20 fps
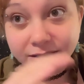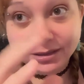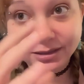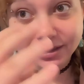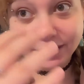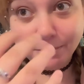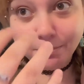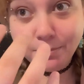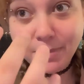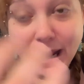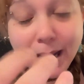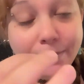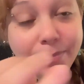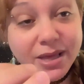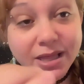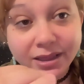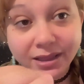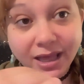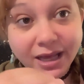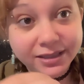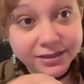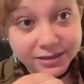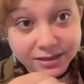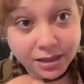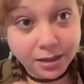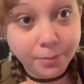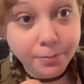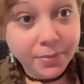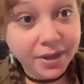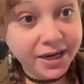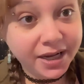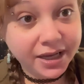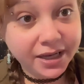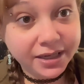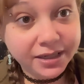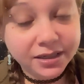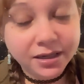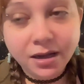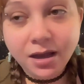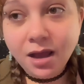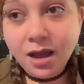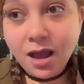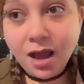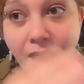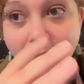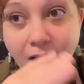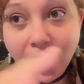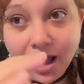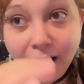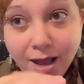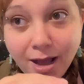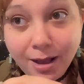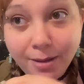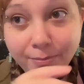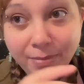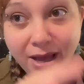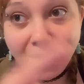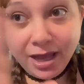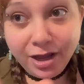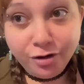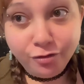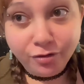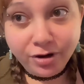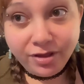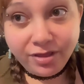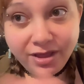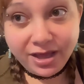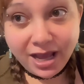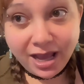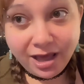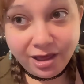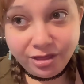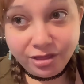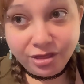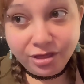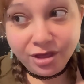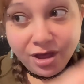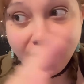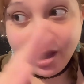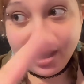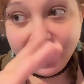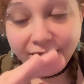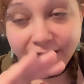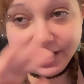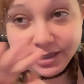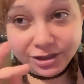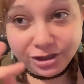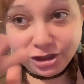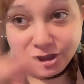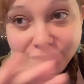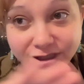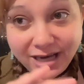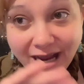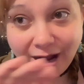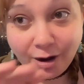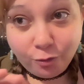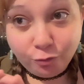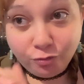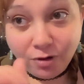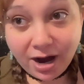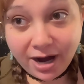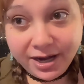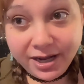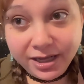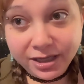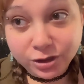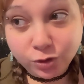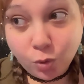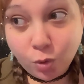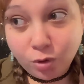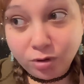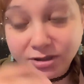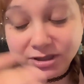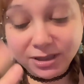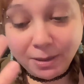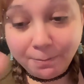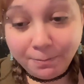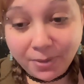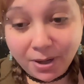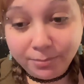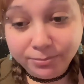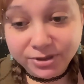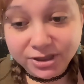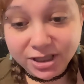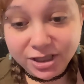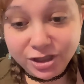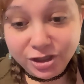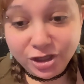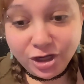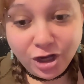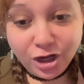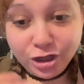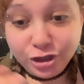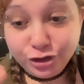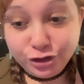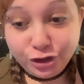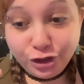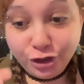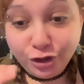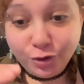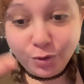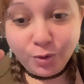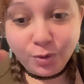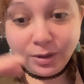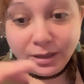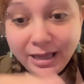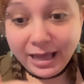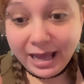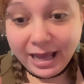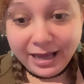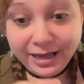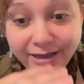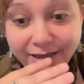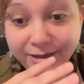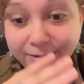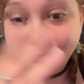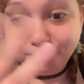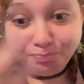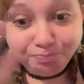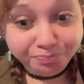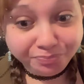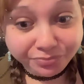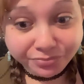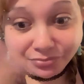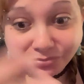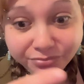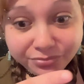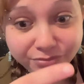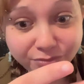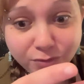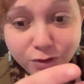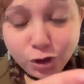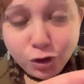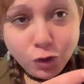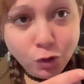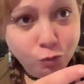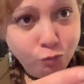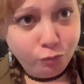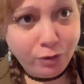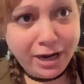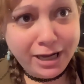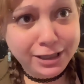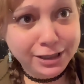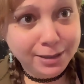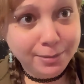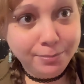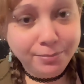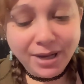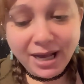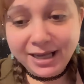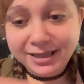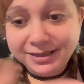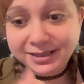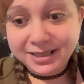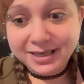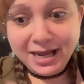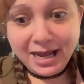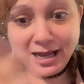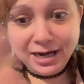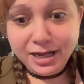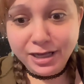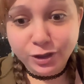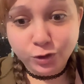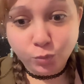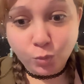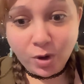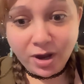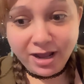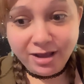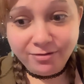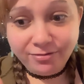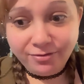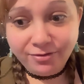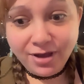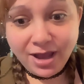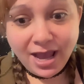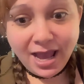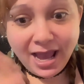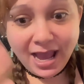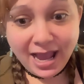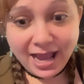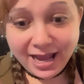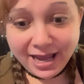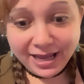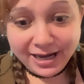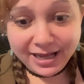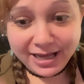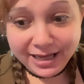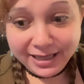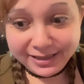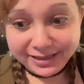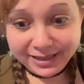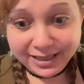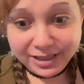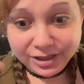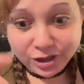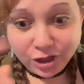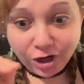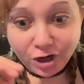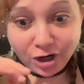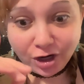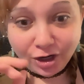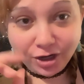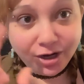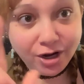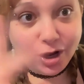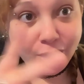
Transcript: maybe less than a minute, Henry VIII is just out riding his horse, bumps into a random peasant and his wife, and he sees her.